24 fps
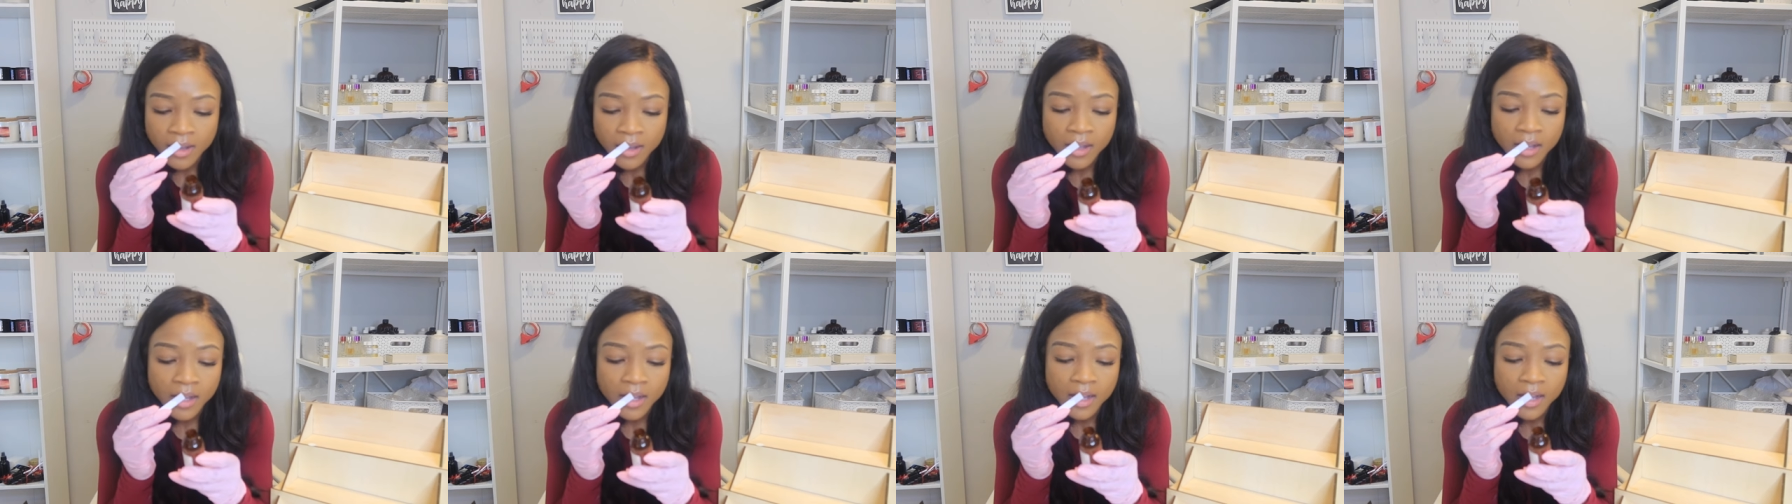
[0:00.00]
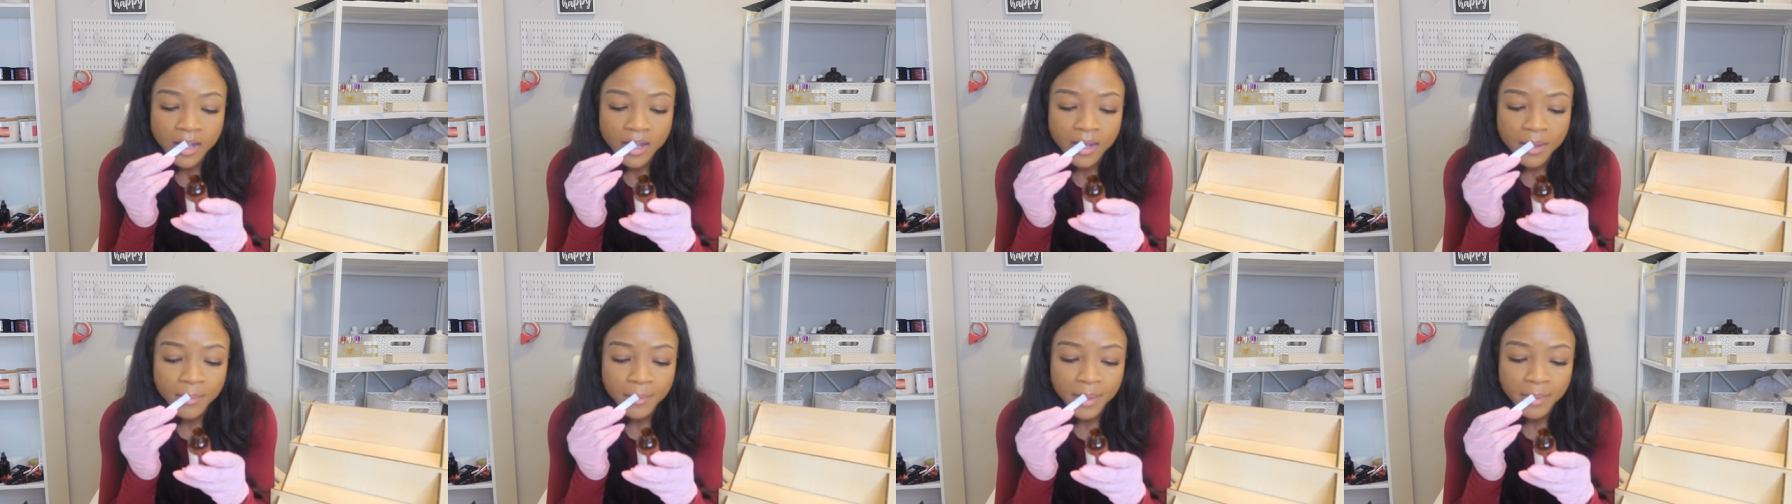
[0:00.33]

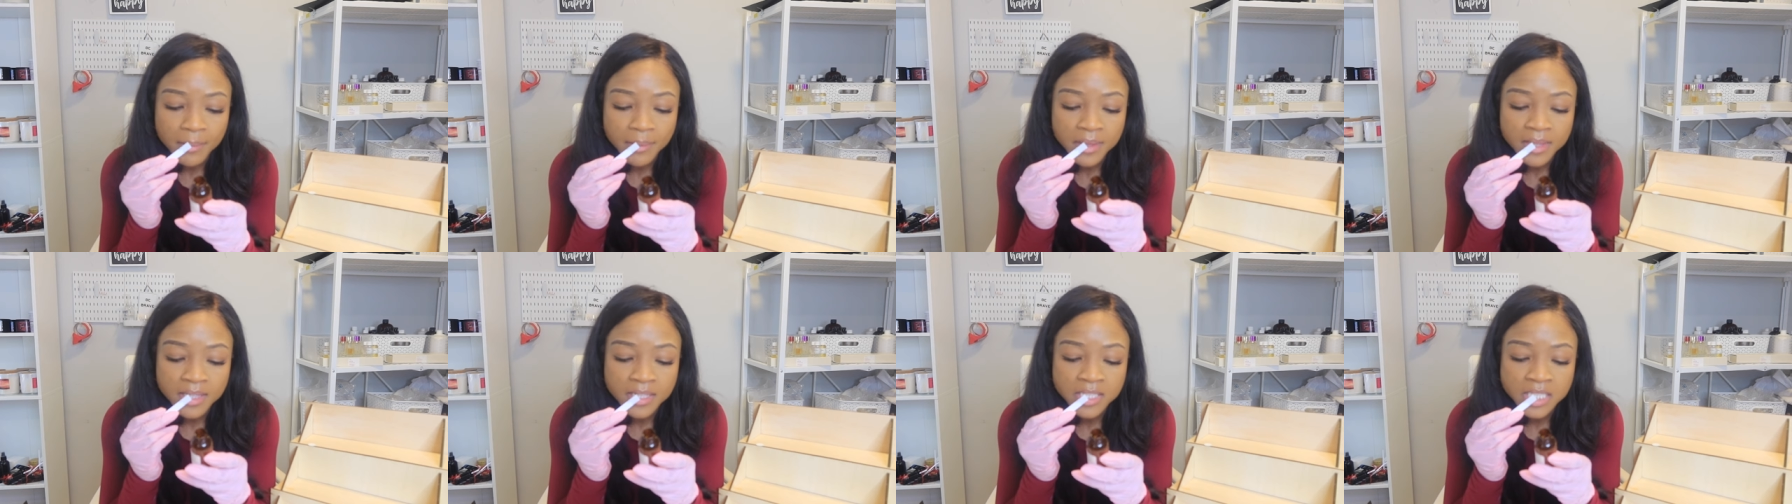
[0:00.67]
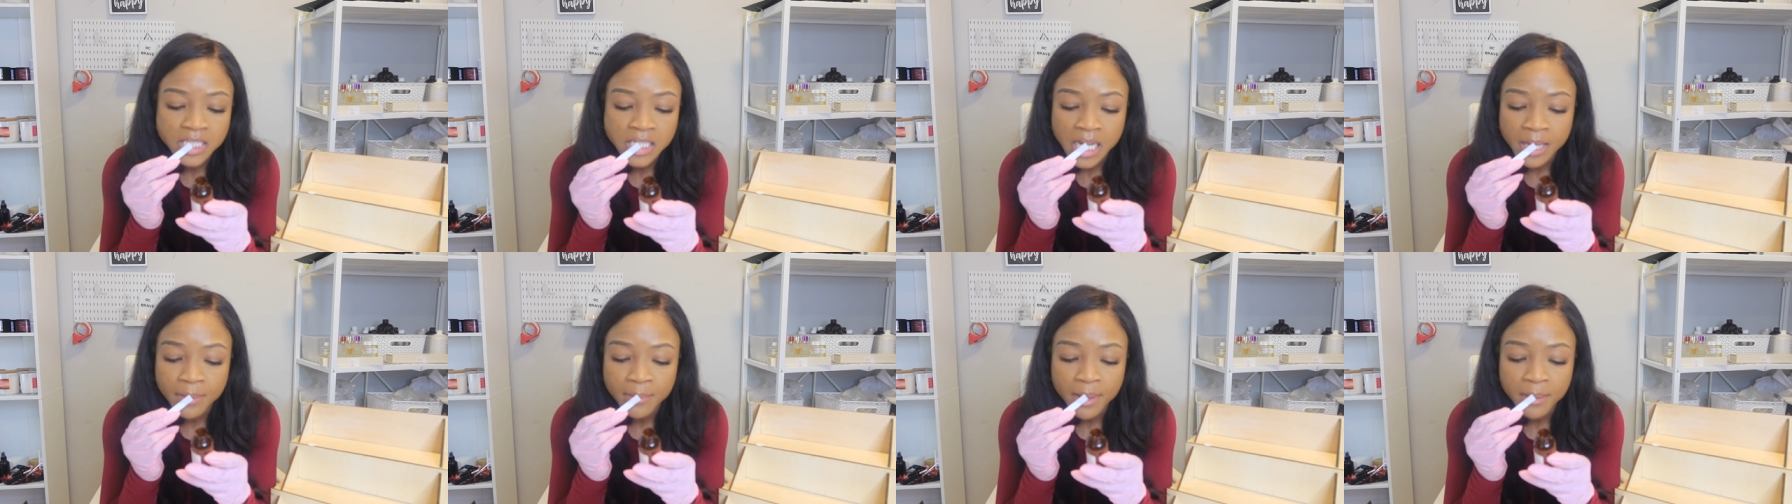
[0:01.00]
Oh, maybe
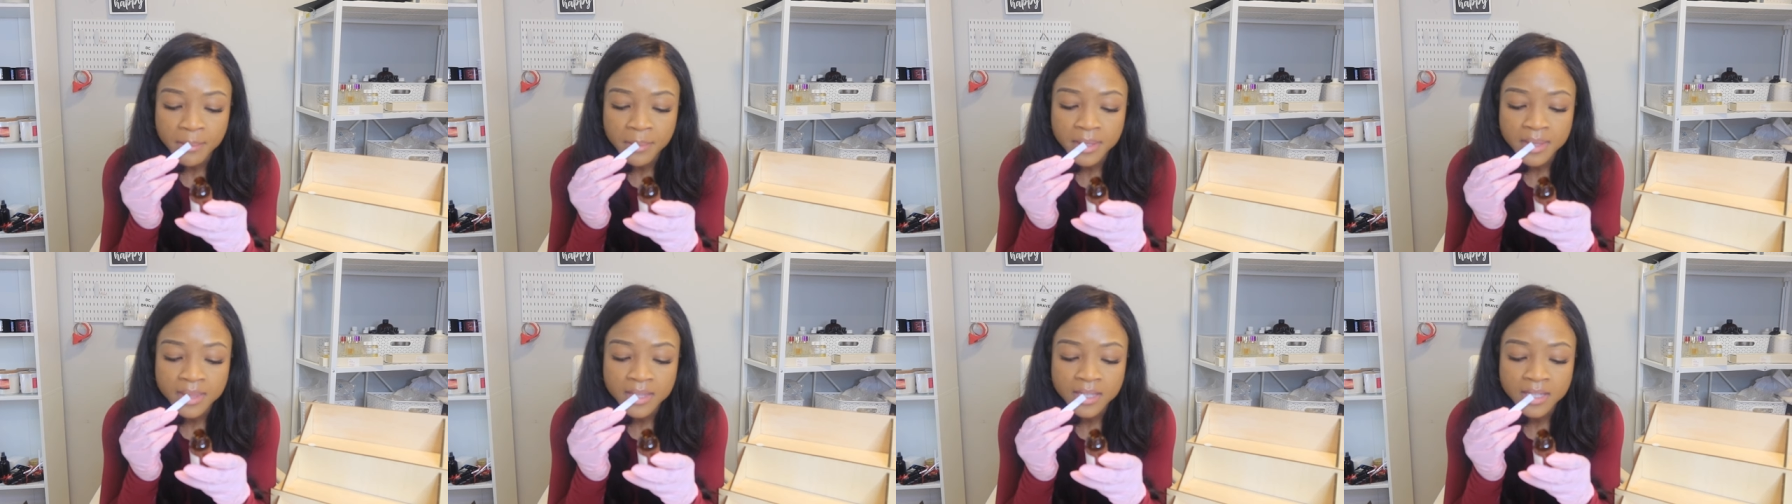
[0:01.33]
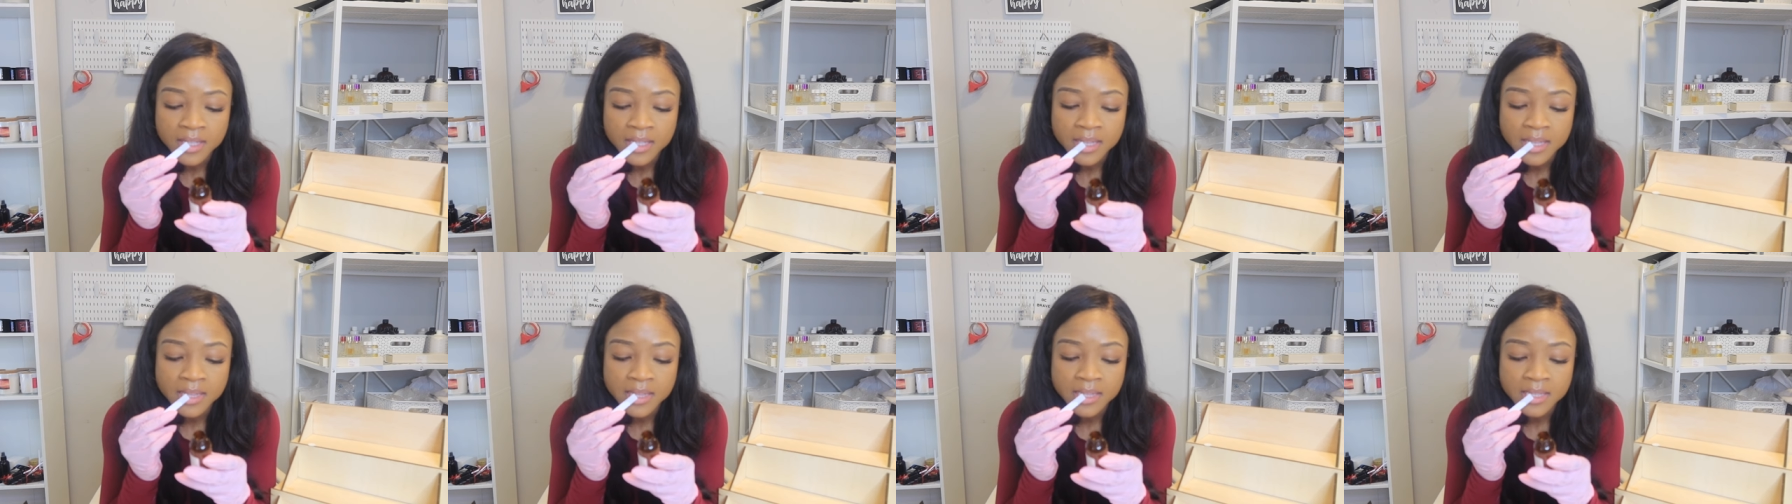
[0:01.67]
the maybe
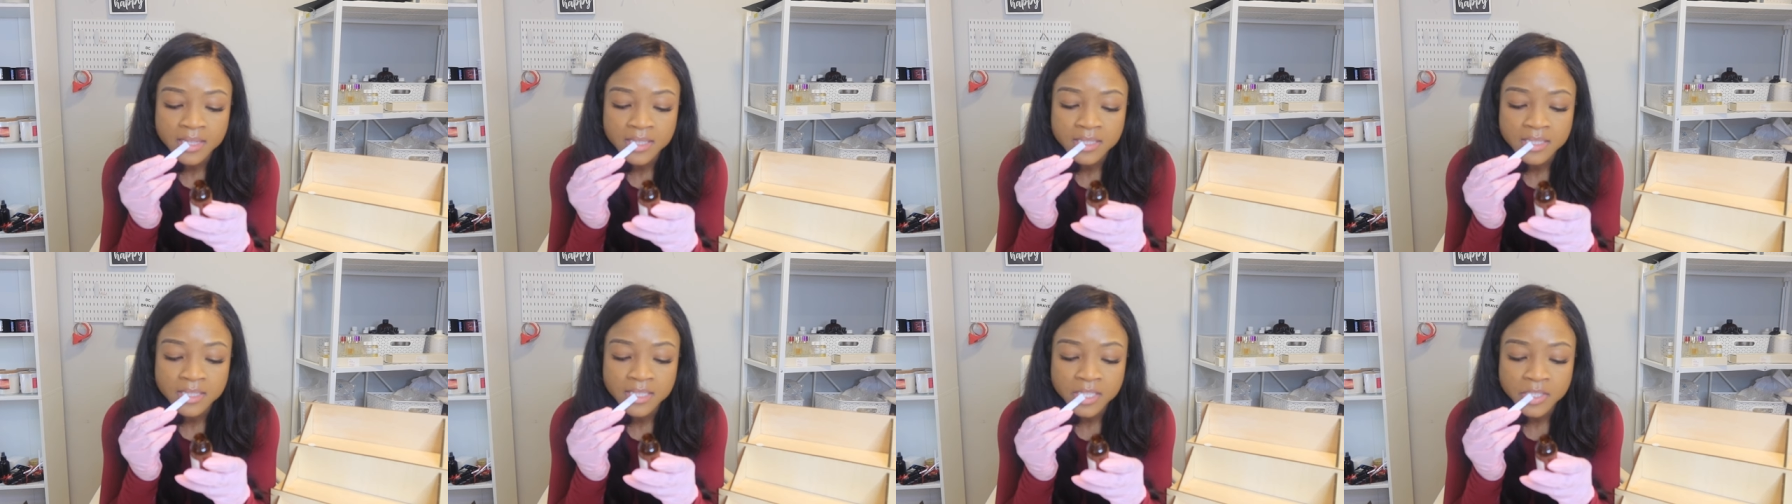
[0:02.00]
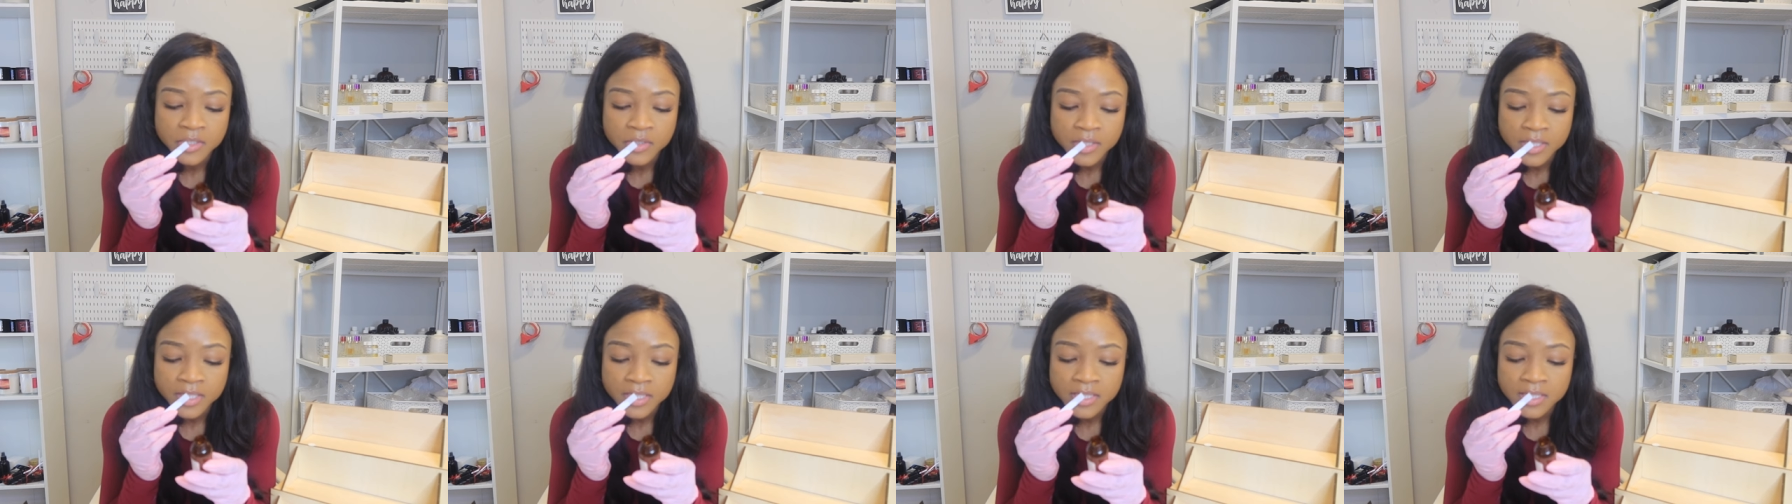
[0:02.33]
the
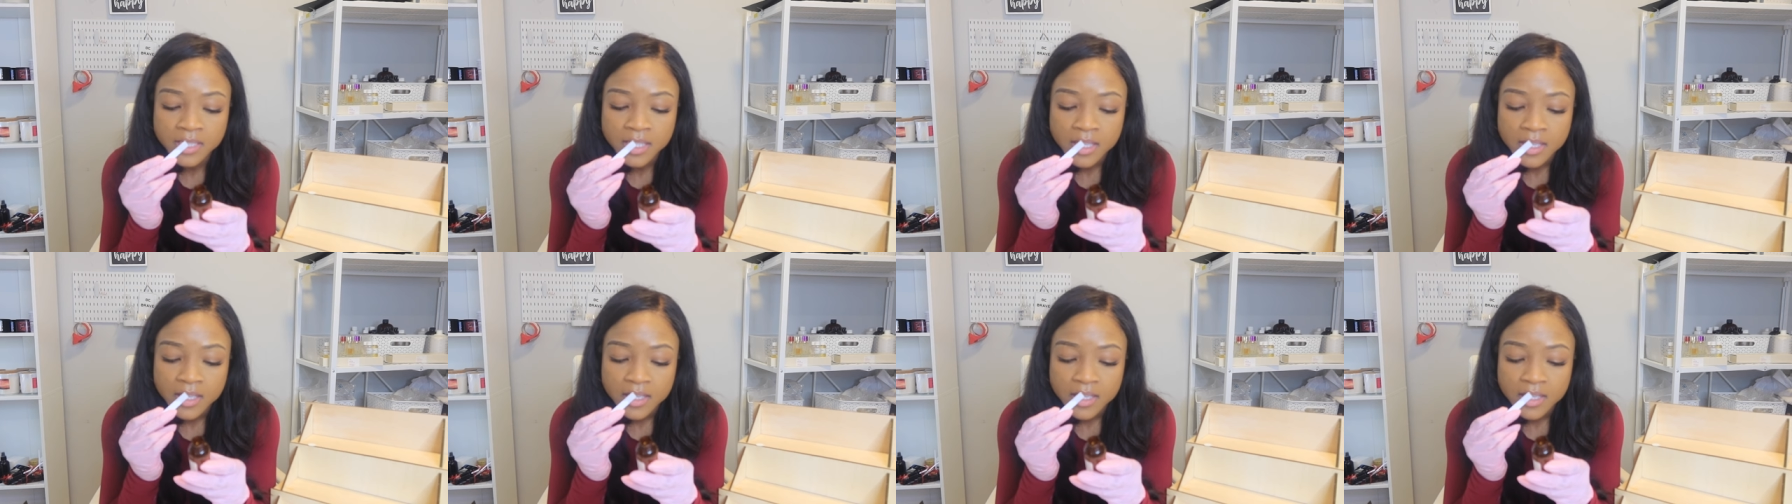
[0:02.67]
citrus